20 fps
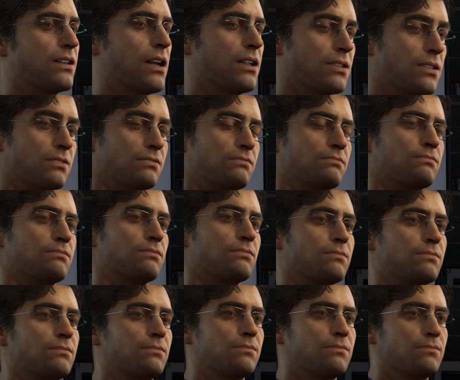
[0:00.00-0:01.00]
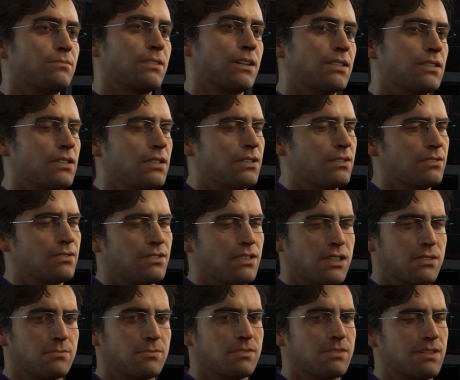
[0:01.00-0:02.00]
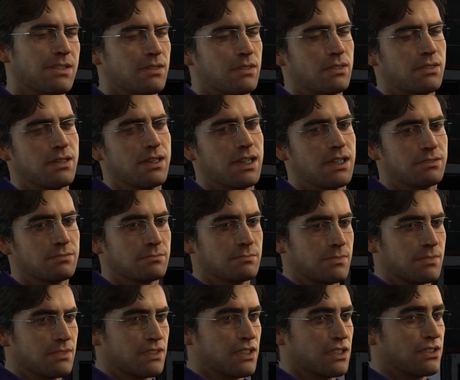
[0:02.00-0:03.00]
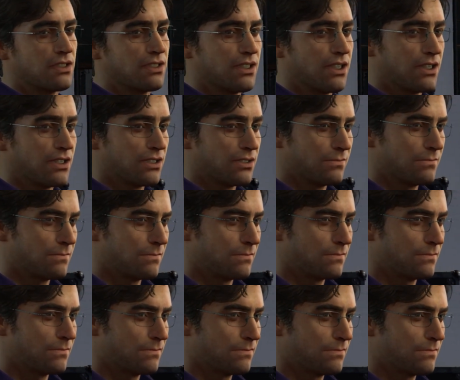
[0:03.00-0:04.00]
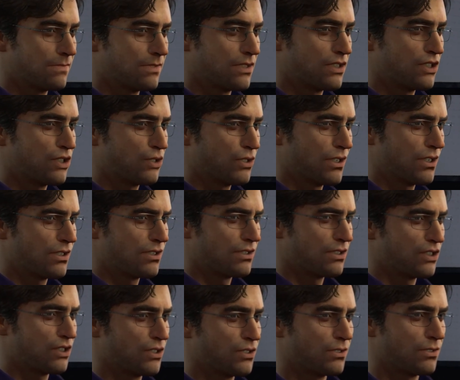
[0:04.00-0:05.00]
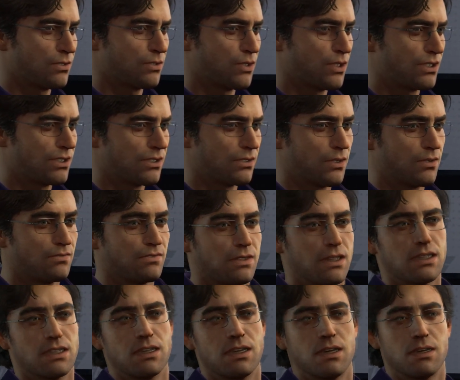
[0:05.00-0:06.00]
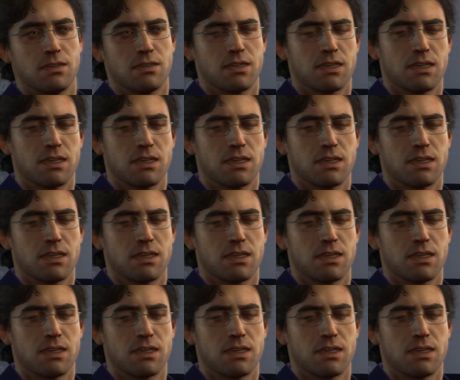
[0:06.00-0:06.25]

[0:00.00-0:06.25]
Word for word: Nothing. Uh, it's some little thing. Just getting some strange readings off the uh,